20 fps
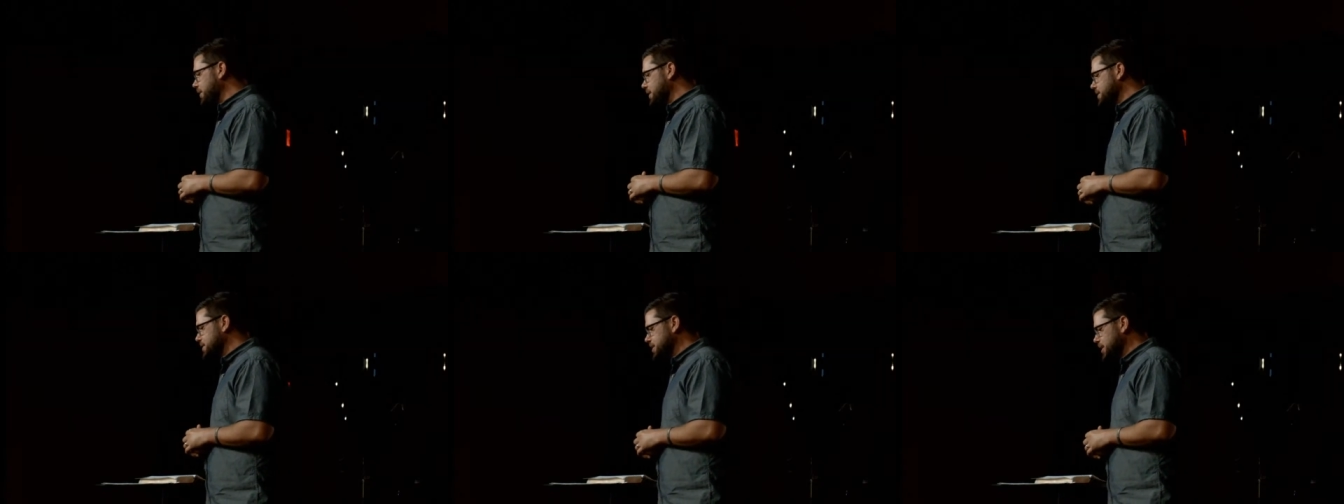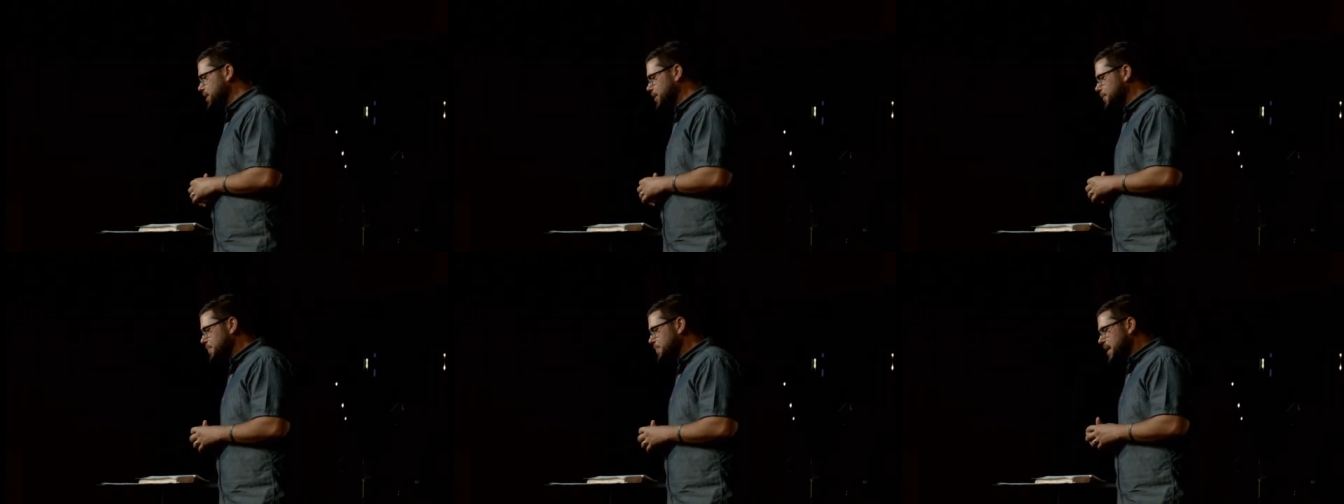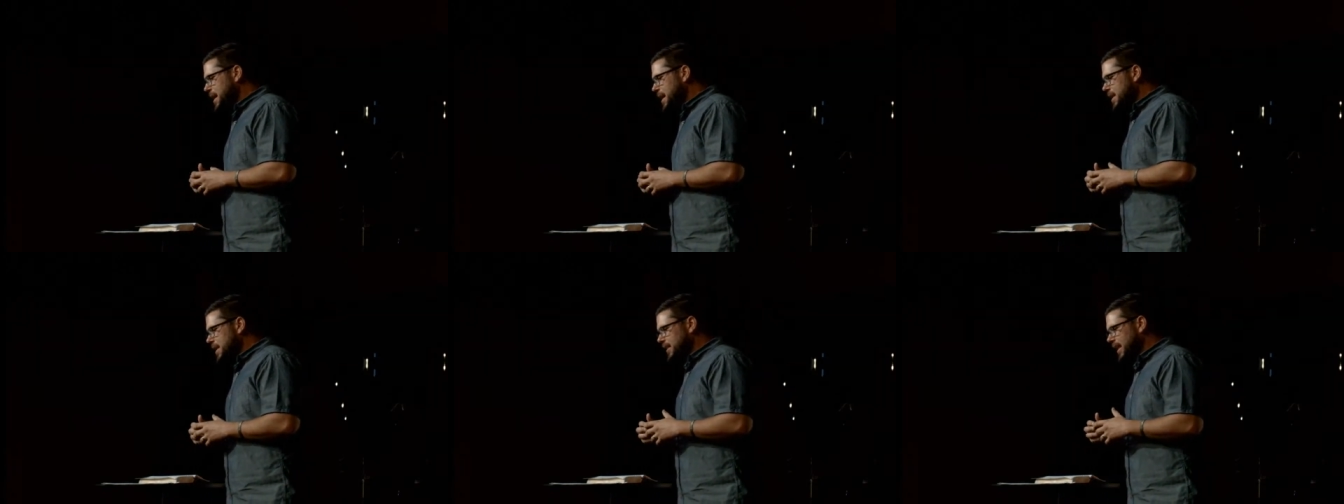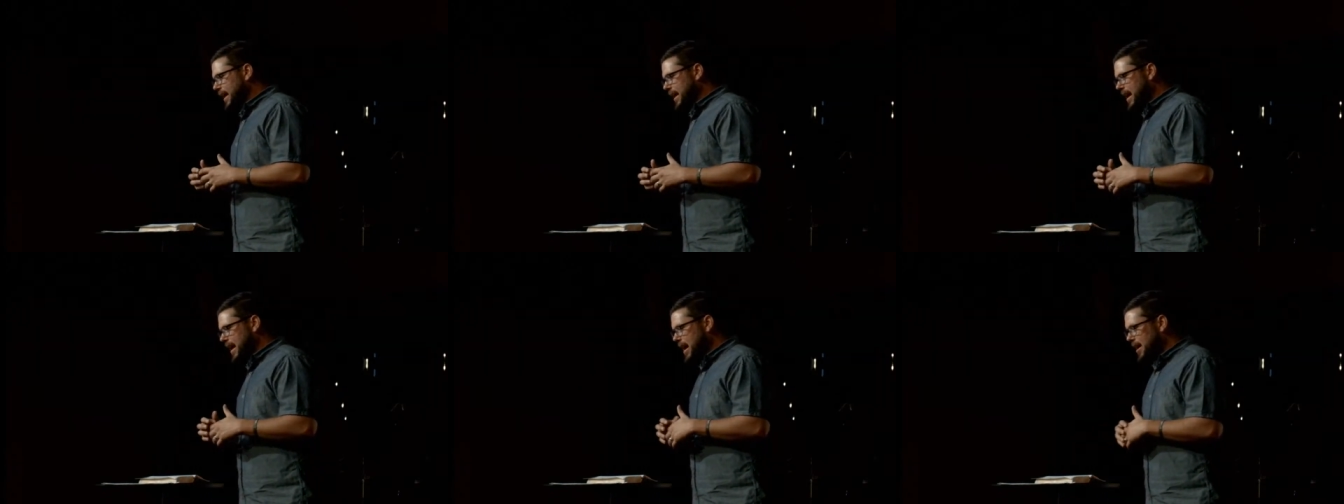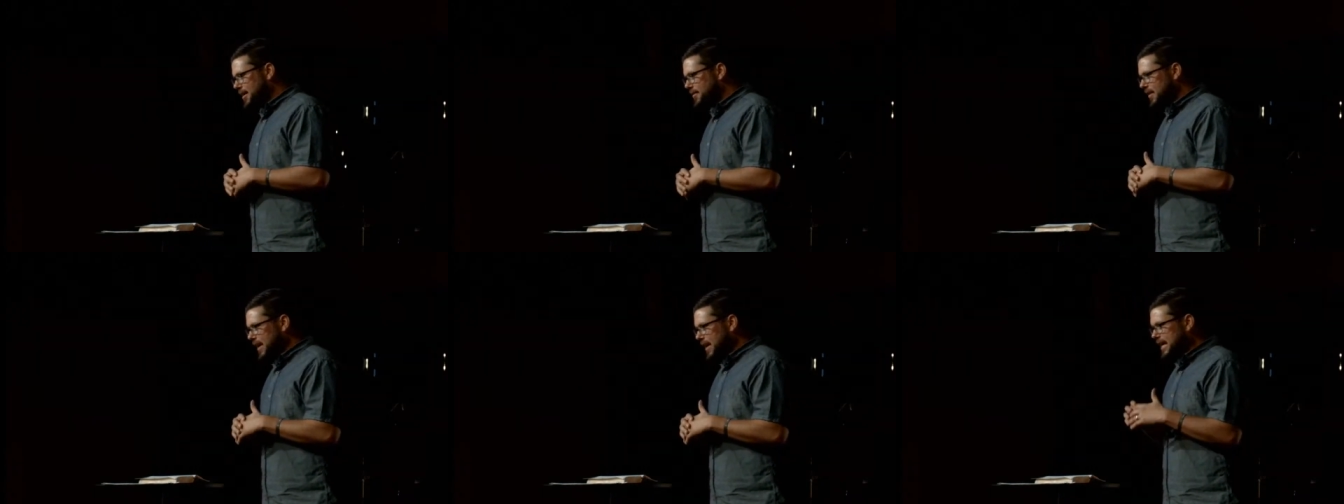And so, like
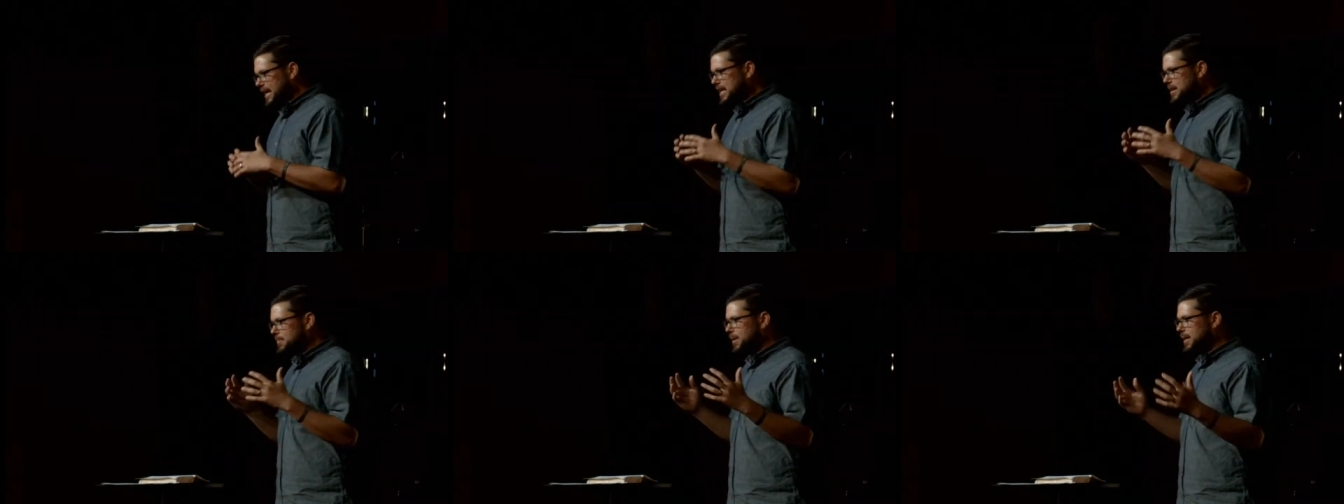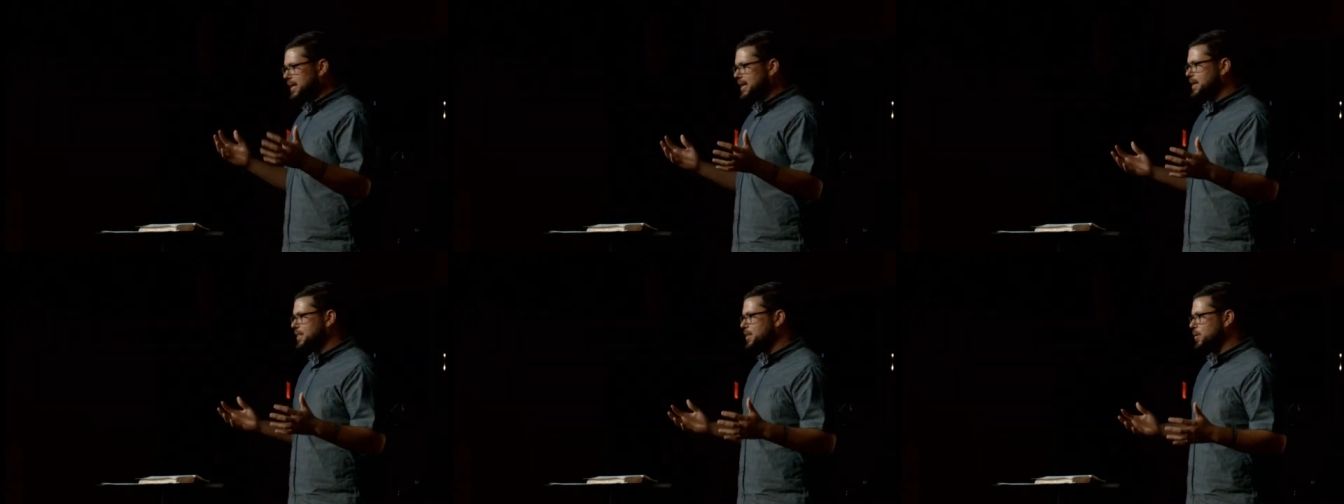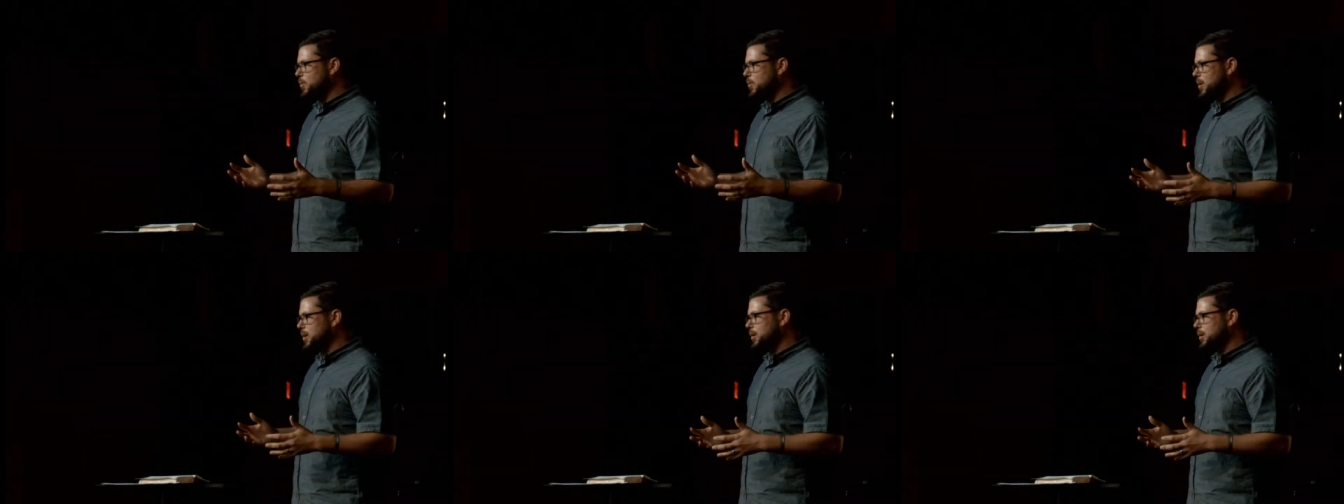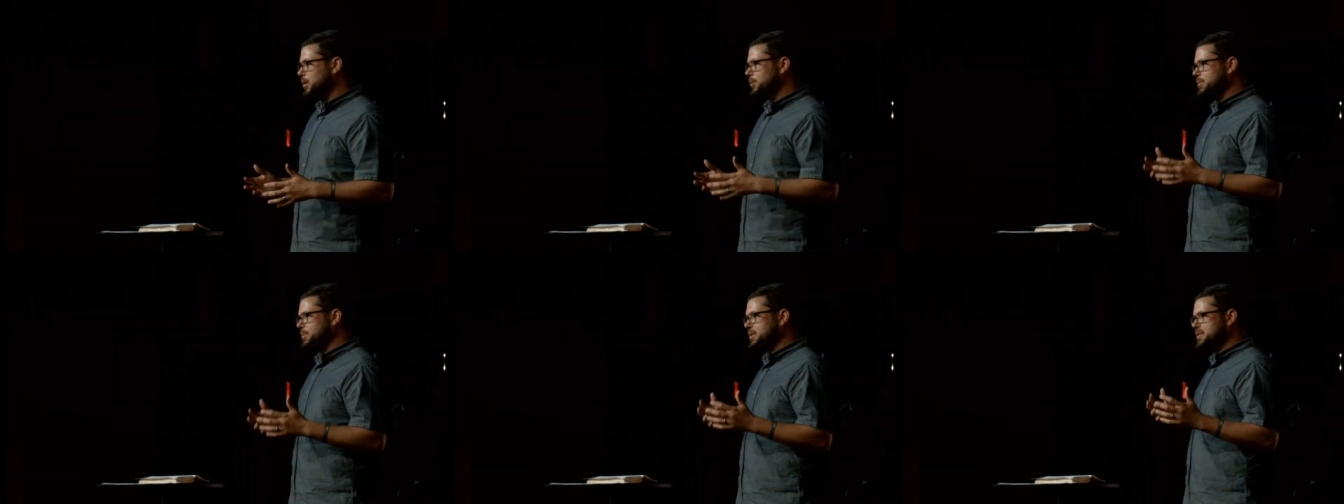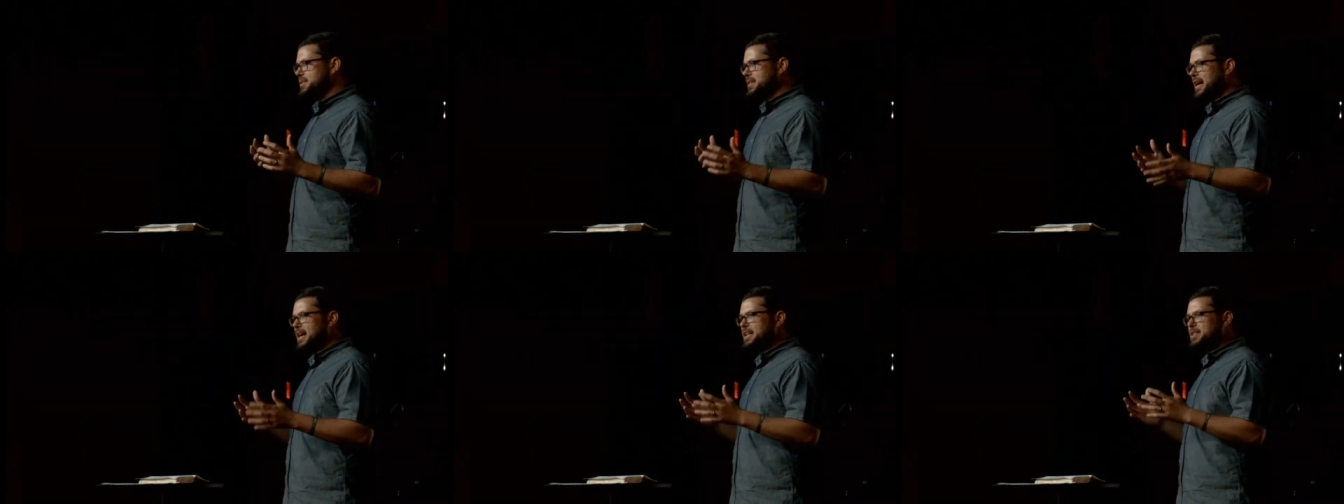of anybody in the world
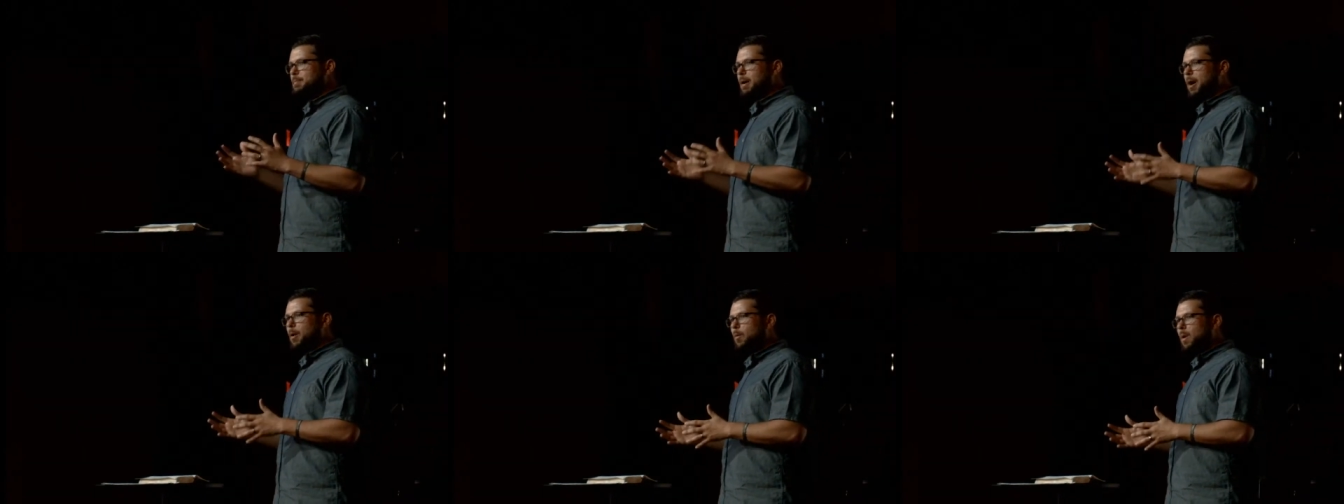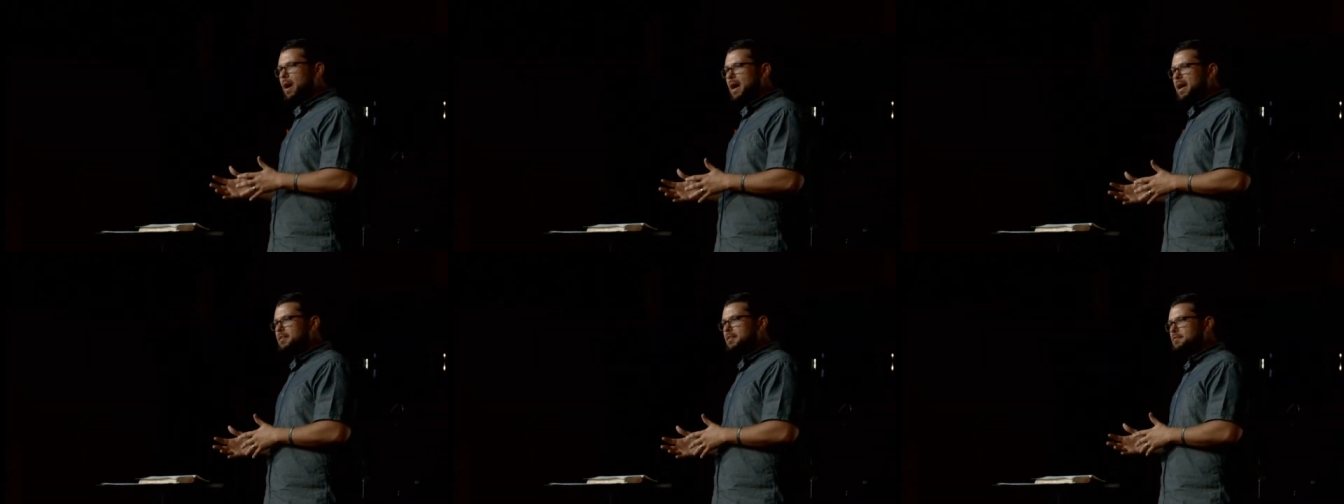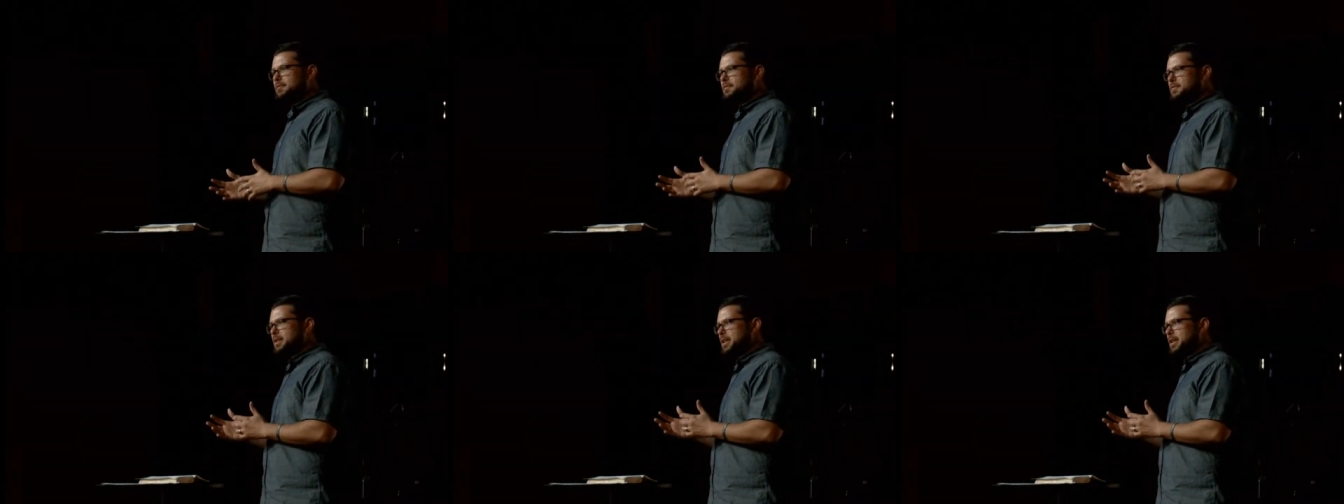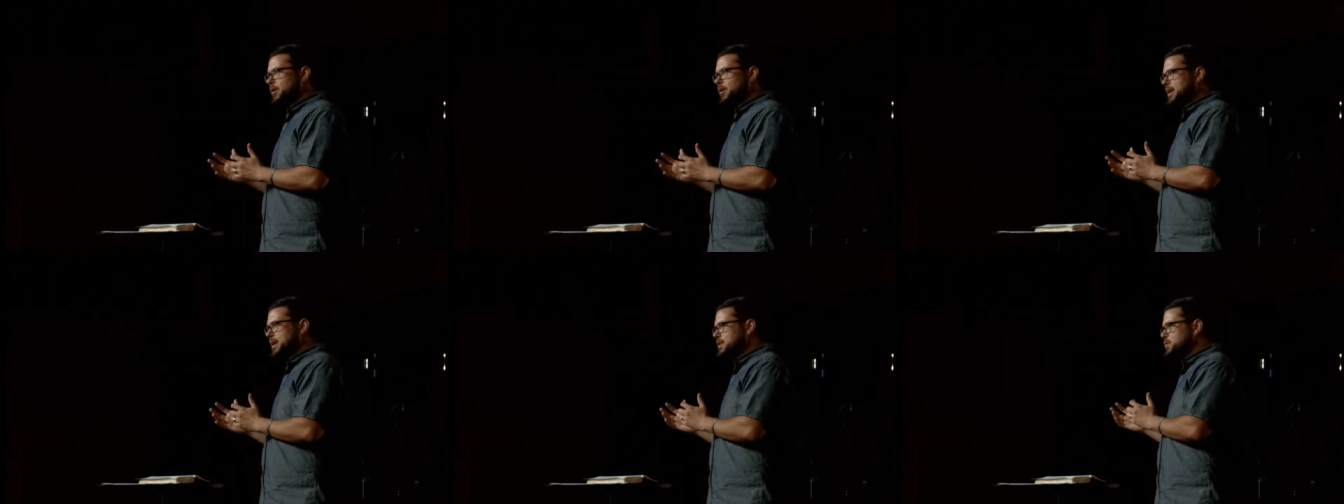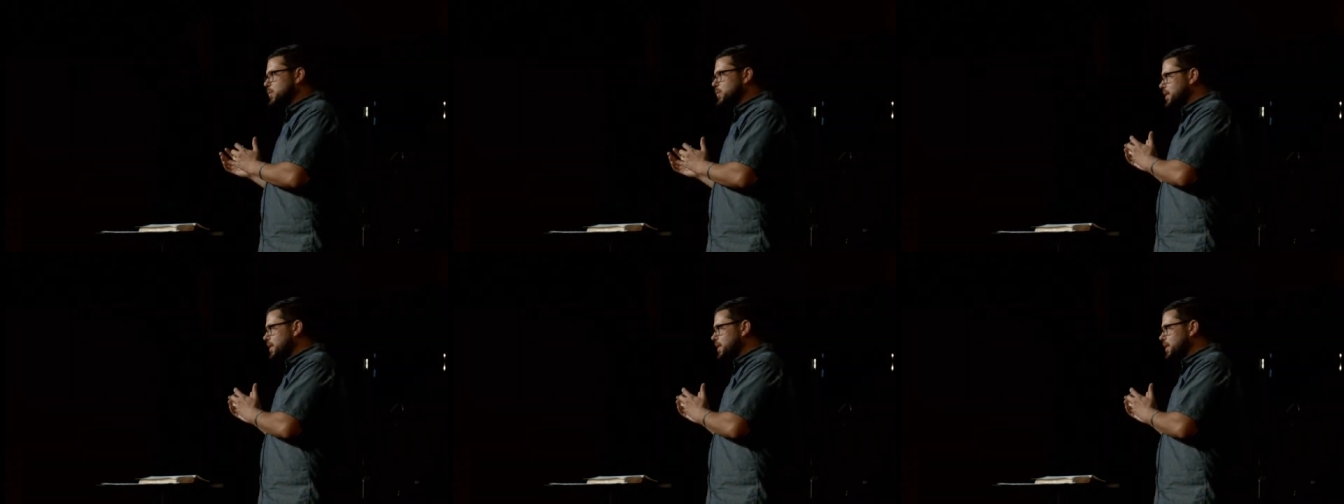besides my wife, you know, he's one